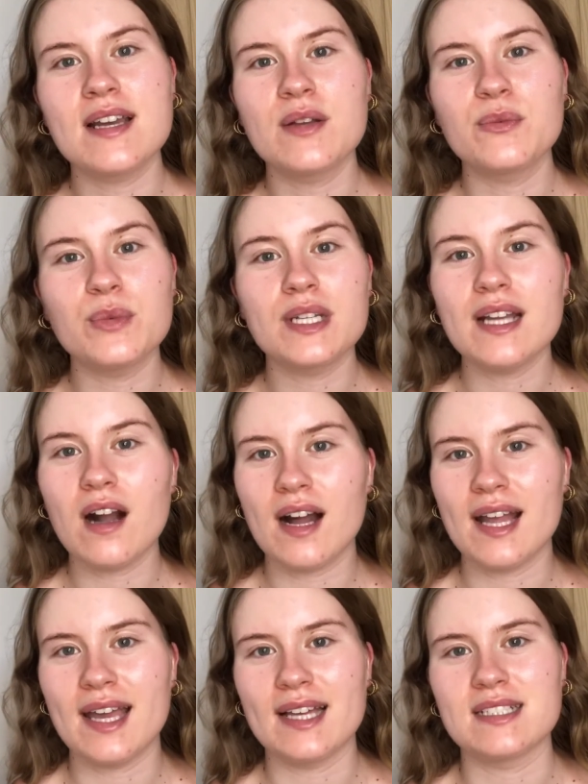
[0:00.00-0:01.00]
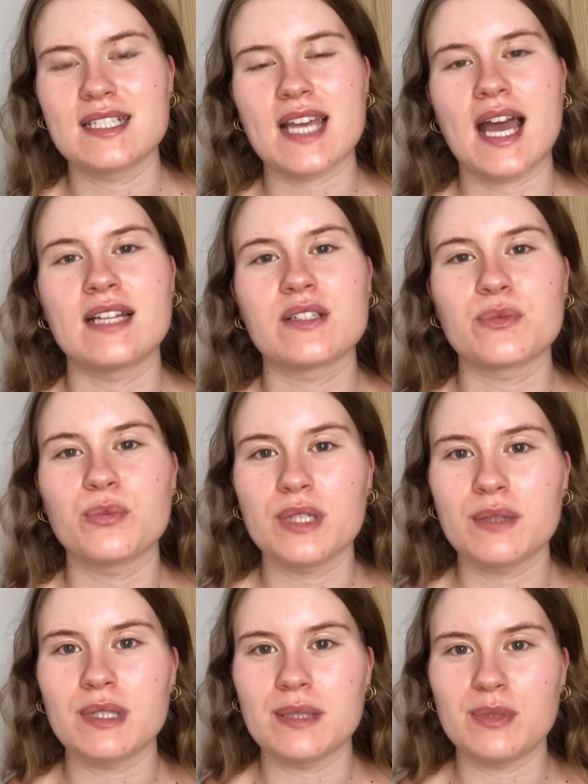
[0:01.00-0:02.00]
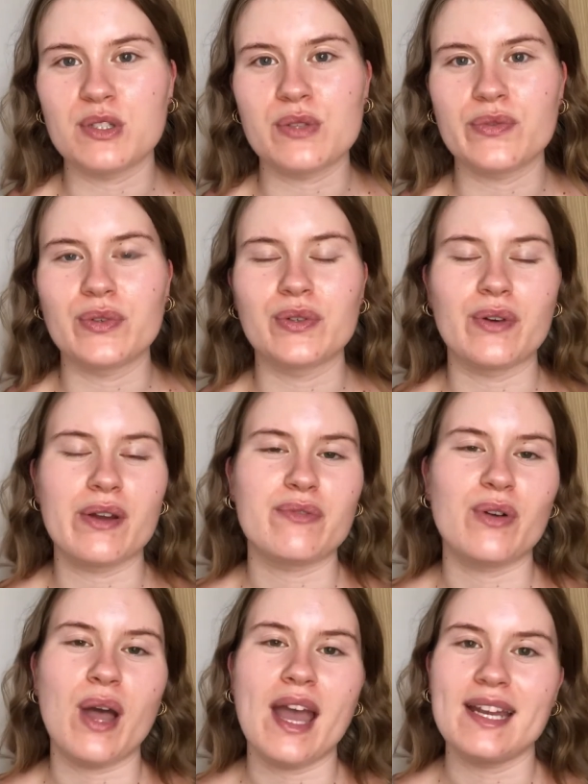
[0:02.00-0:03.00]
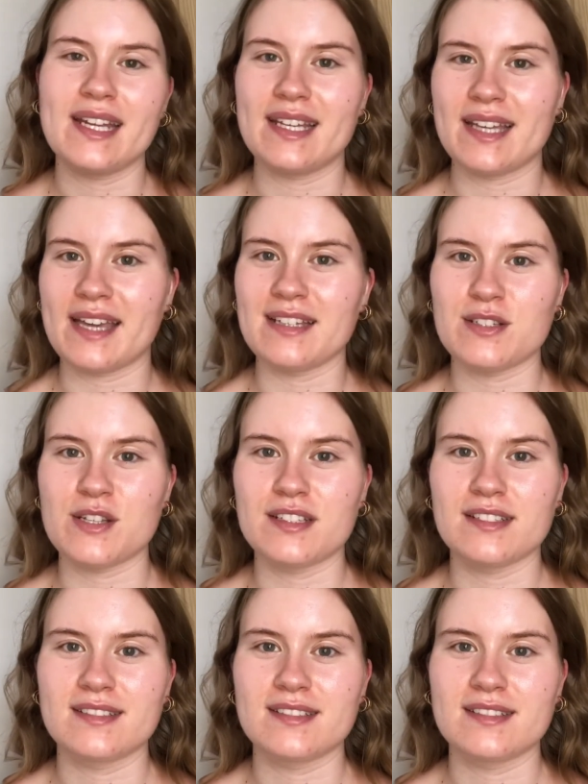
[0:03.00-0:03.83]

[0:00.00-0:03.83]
really high end and really beautiful and great for any occasion.